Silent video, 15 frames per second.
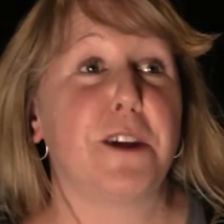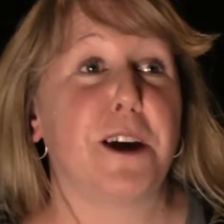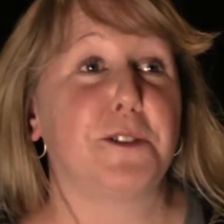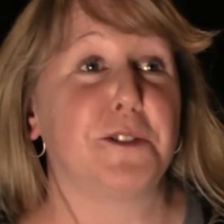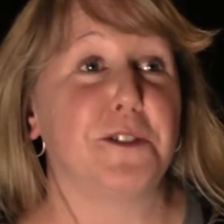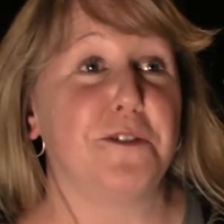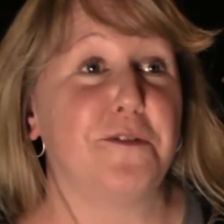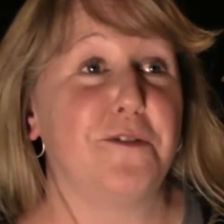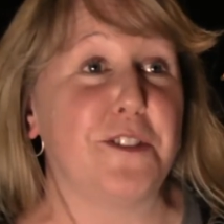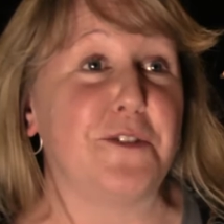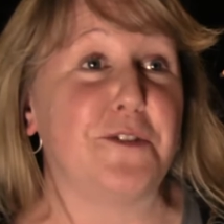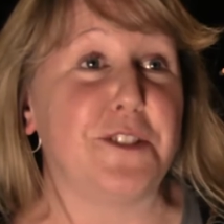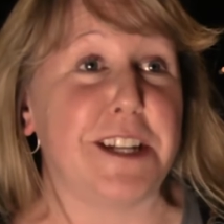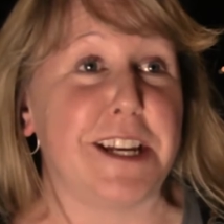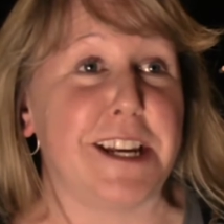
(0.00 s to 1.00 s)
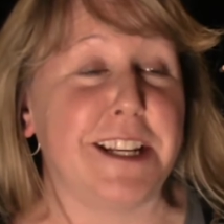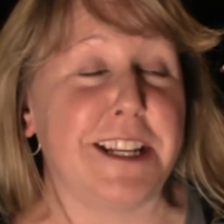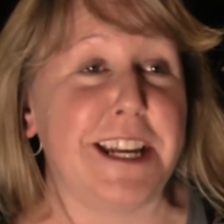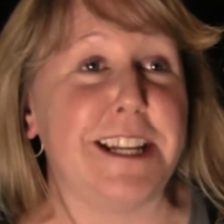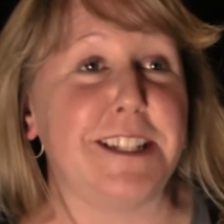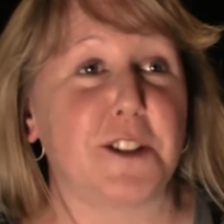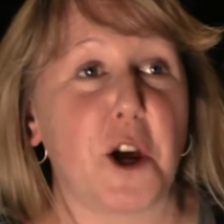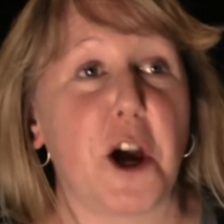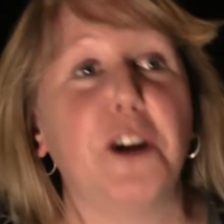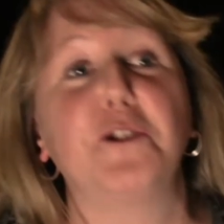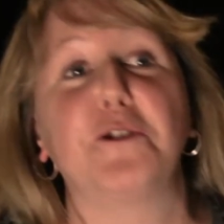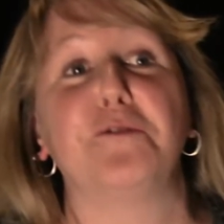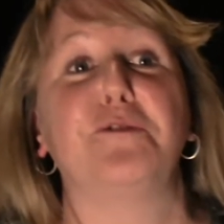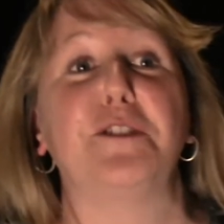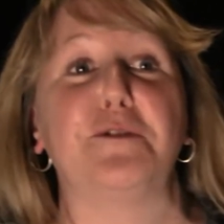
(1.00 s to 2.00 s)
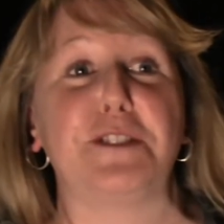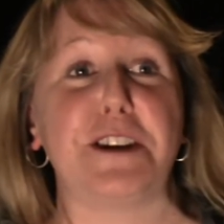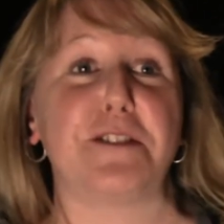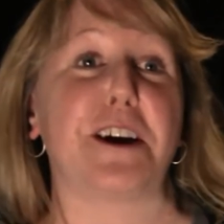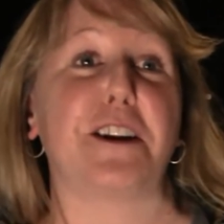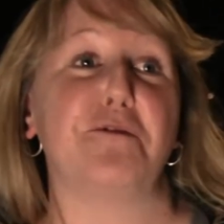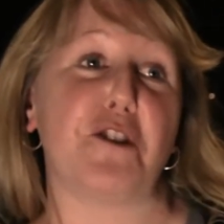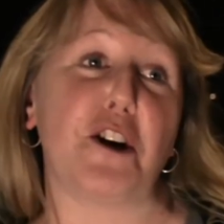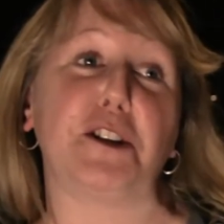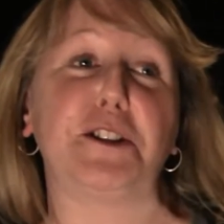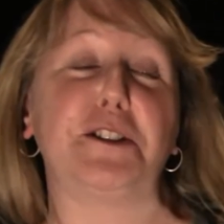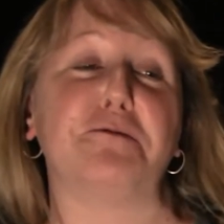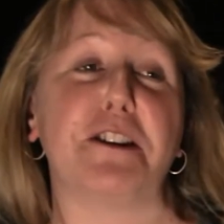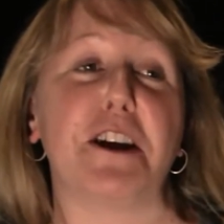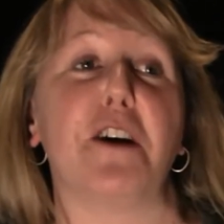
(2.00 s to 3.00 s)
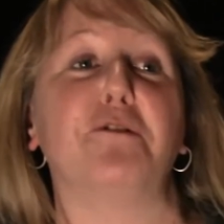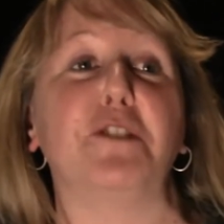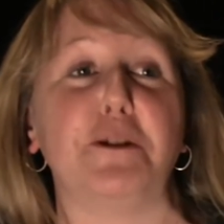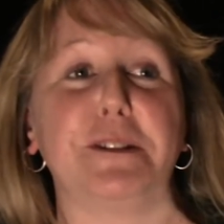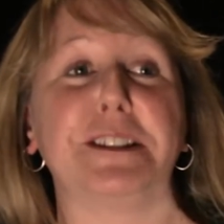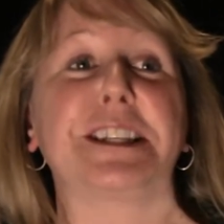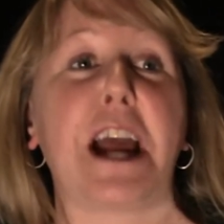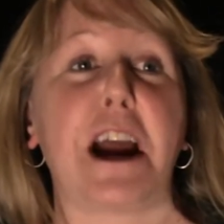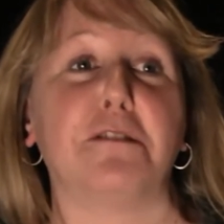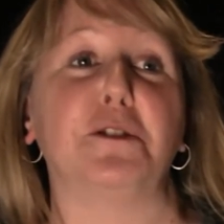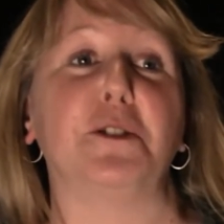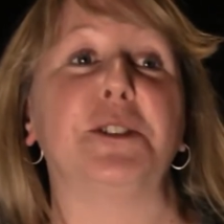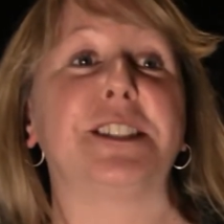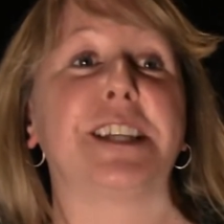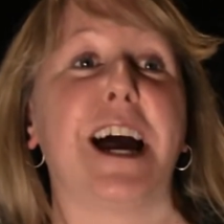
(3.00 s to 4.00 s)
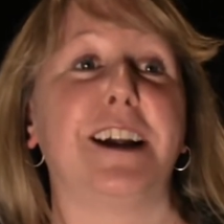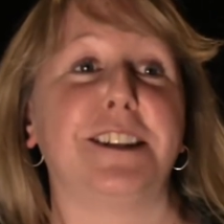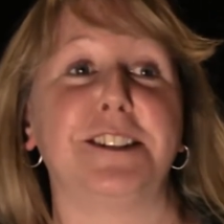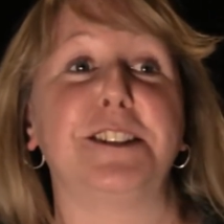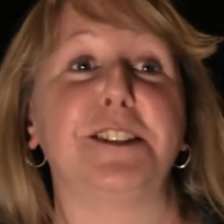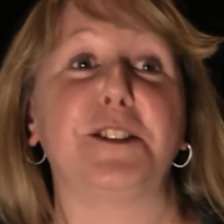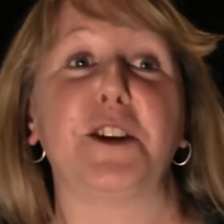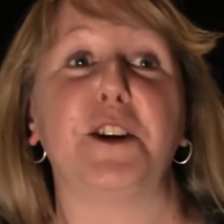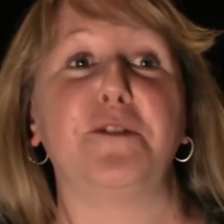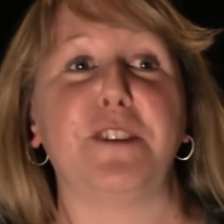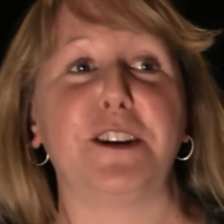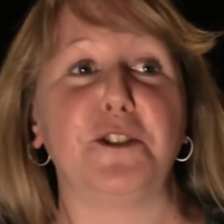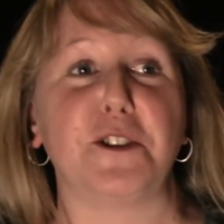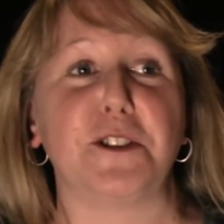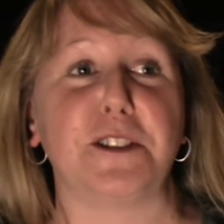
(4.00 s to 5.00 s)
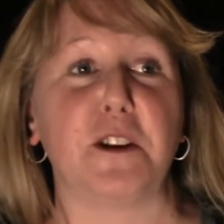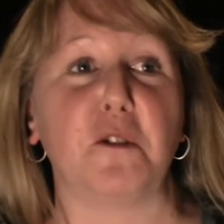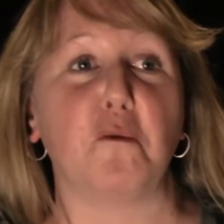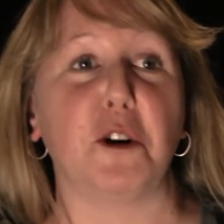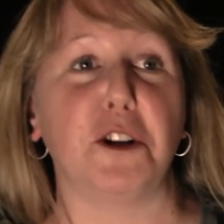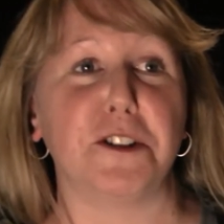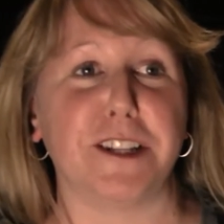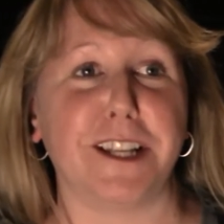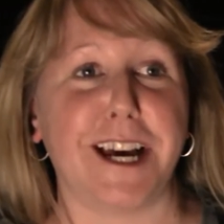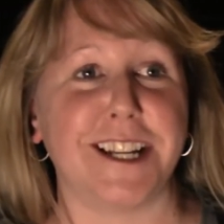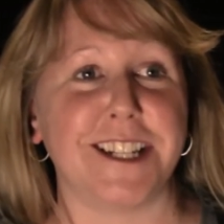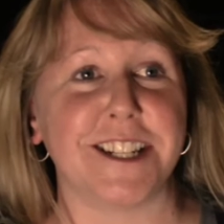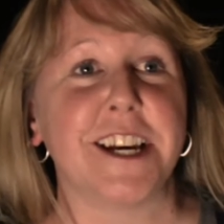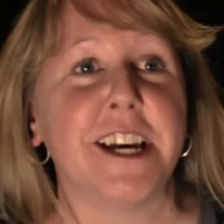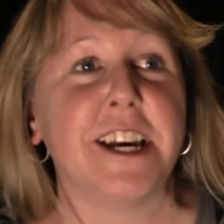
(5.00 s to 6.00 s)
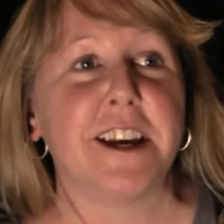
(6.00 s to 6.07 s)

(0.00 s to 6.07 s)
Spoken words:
2015 is the 150th anniversary of Lewis Carroll's Alice's Adventures in Wonderland.